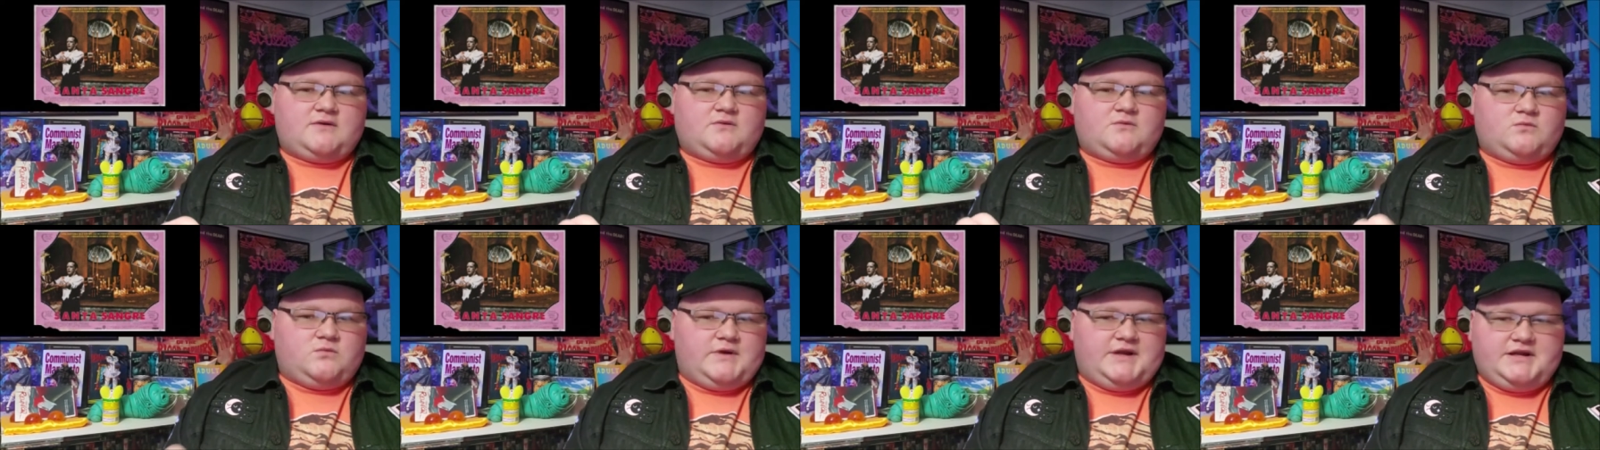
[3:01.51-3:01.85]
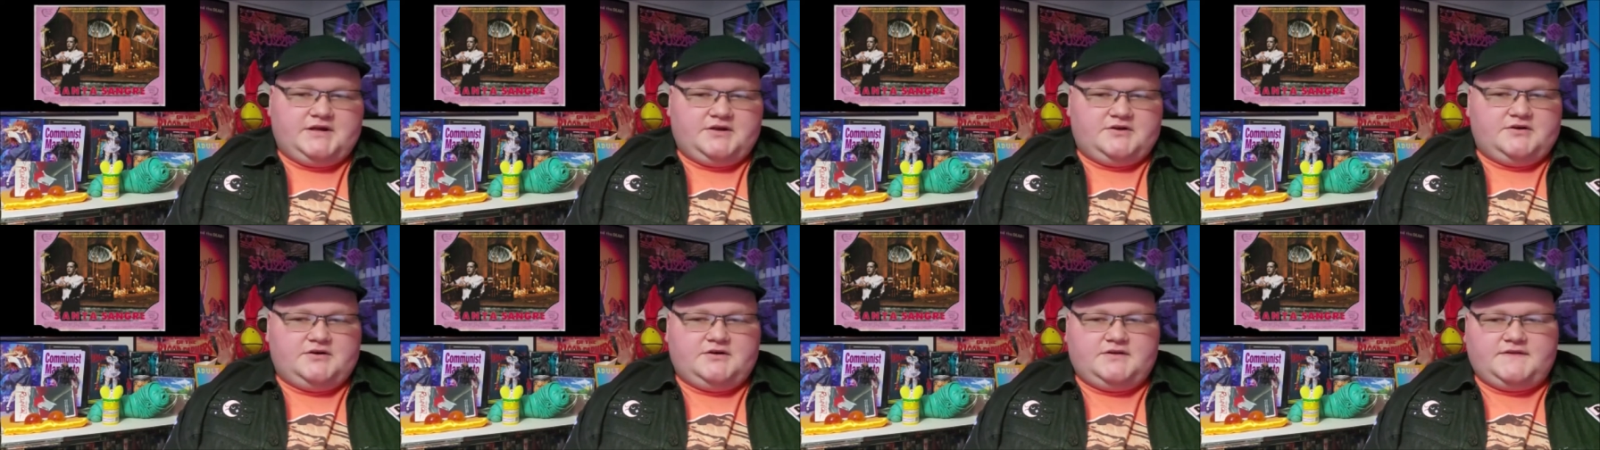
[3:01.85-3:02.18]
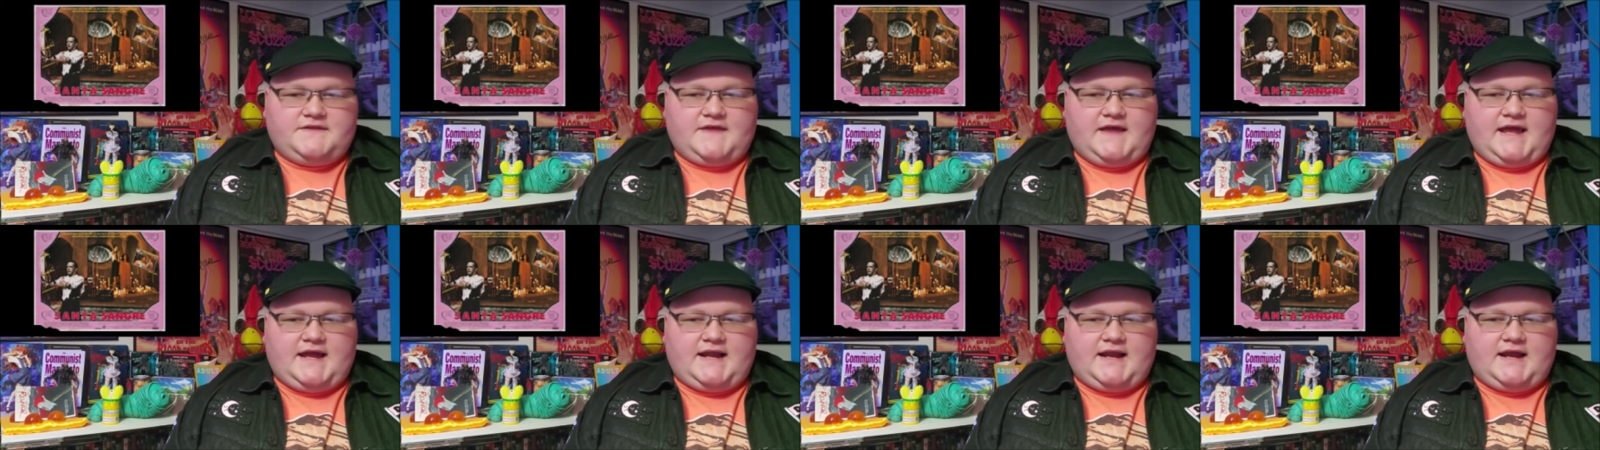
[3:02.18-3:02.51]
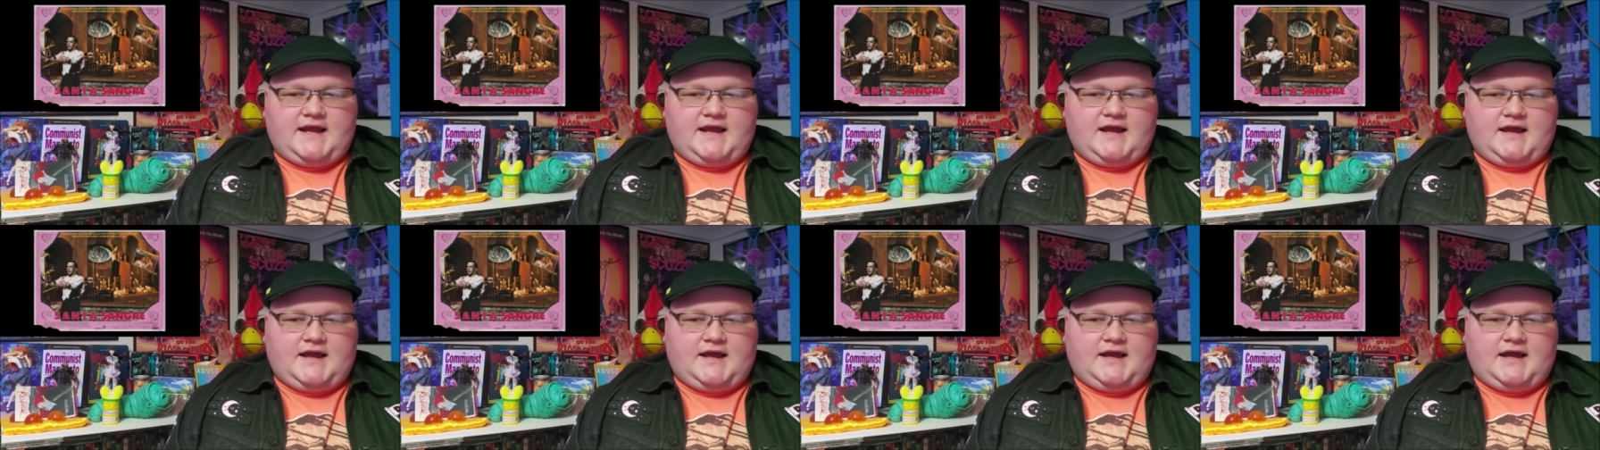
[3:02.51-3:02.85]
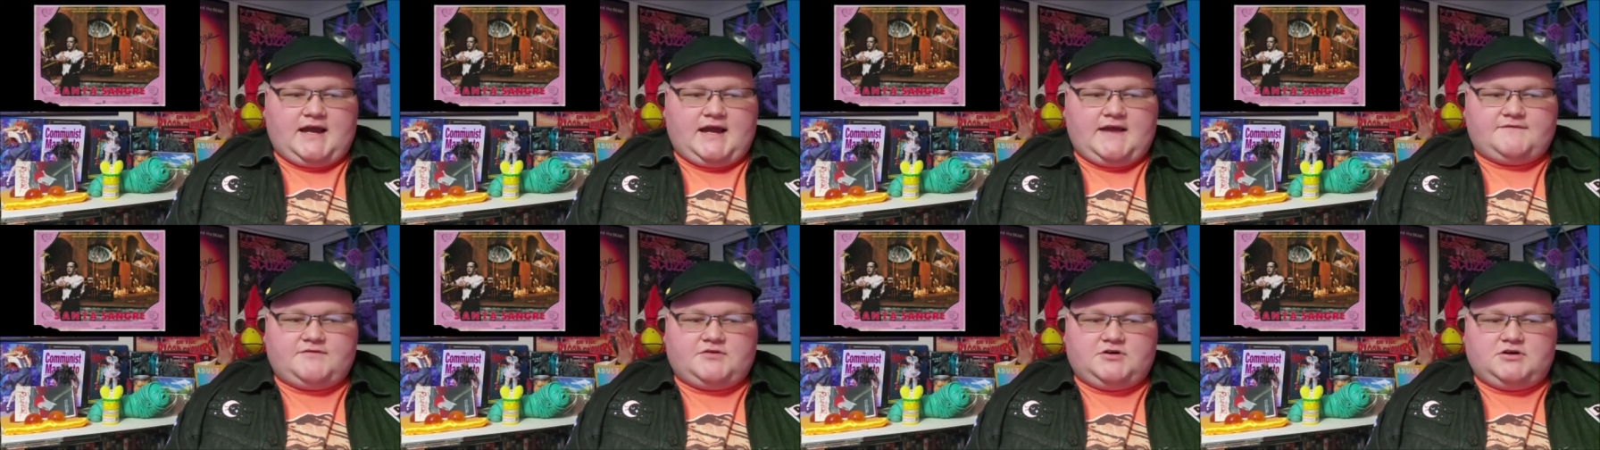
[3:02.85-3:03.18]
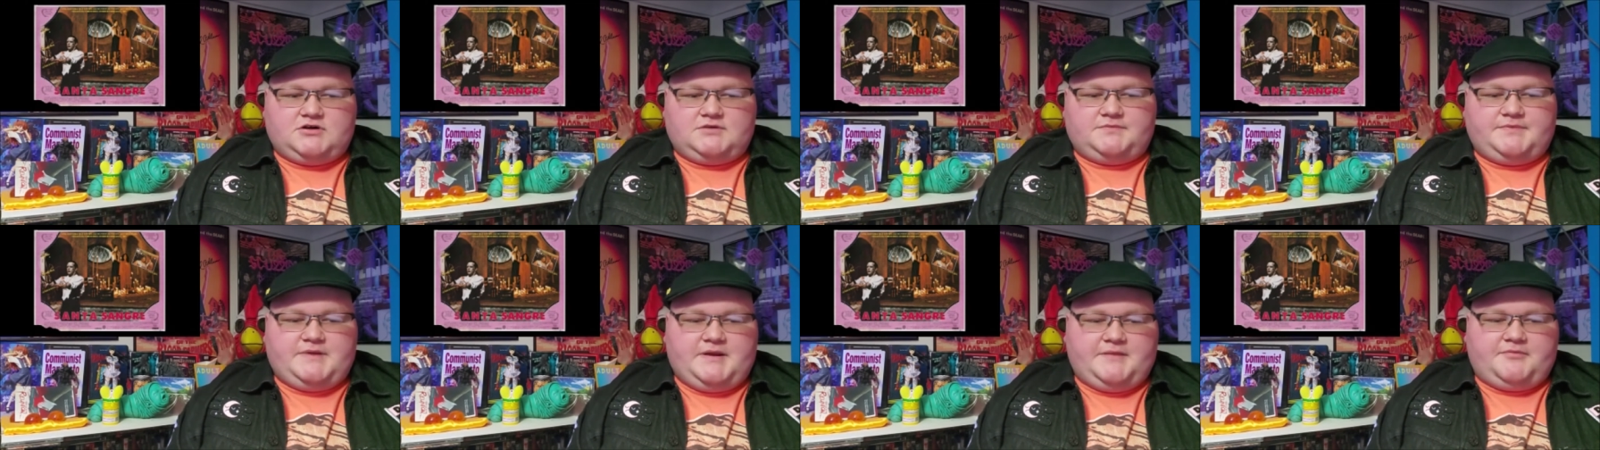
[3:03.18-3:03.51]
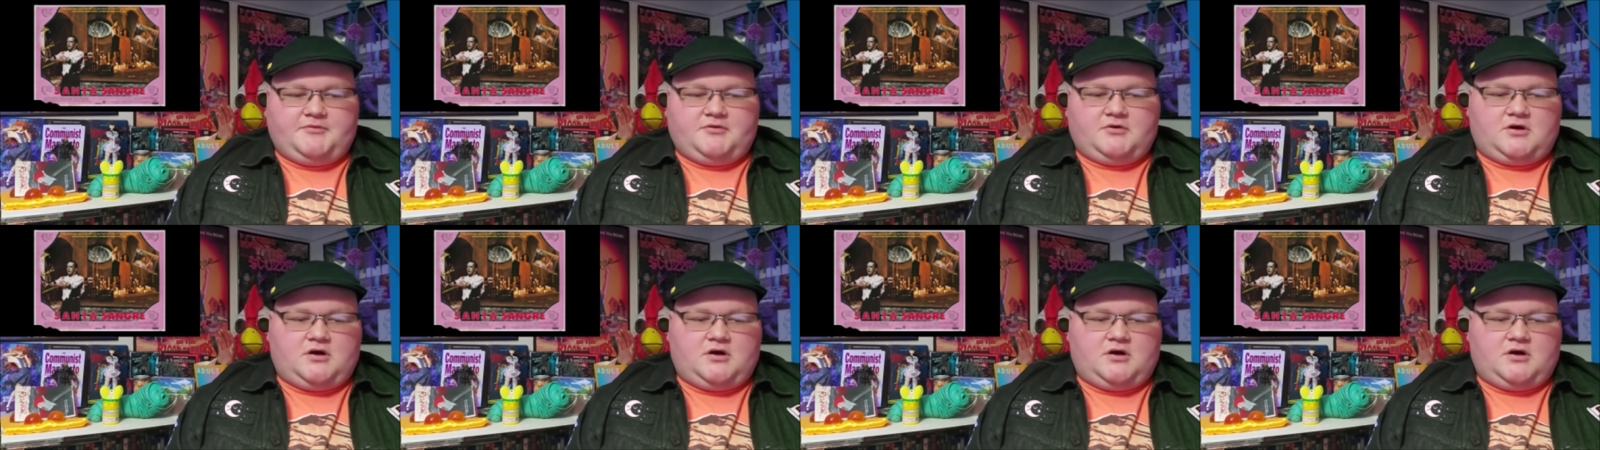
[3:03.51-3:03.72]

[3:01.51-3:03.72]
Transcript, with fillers: weird that I've heard people